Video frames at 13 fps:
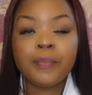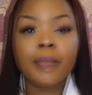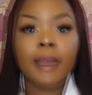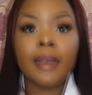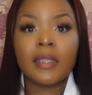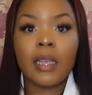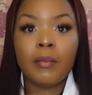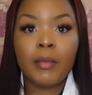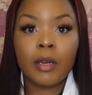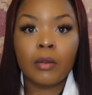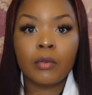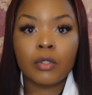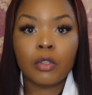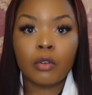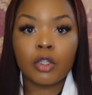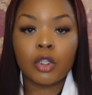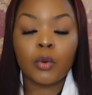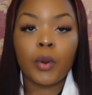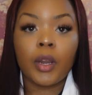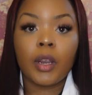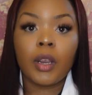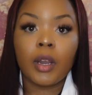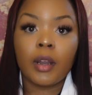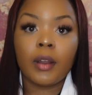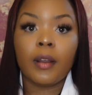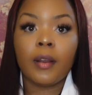As a medical social
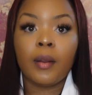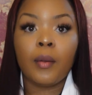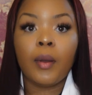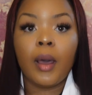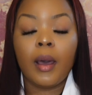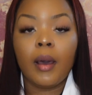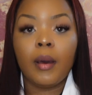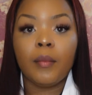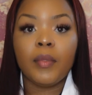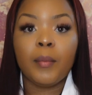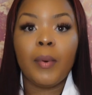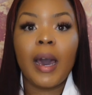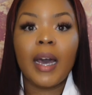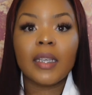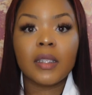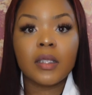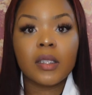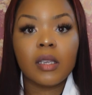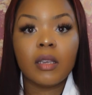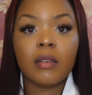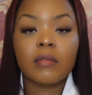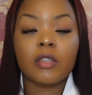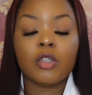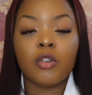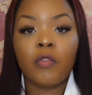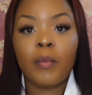worker, the positives, the
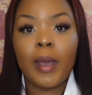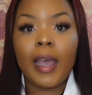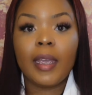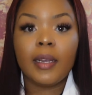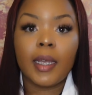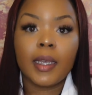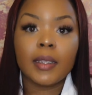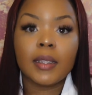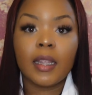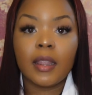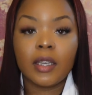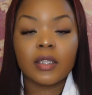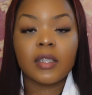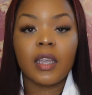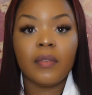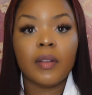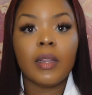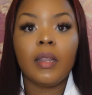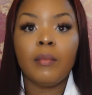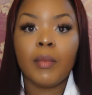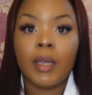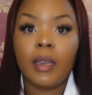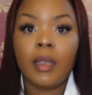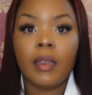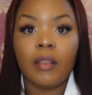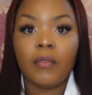truth behind that is that there's definitely
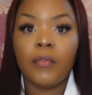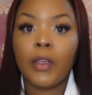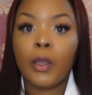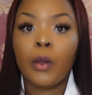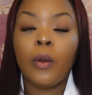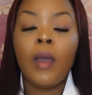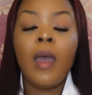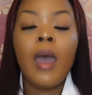money in the field.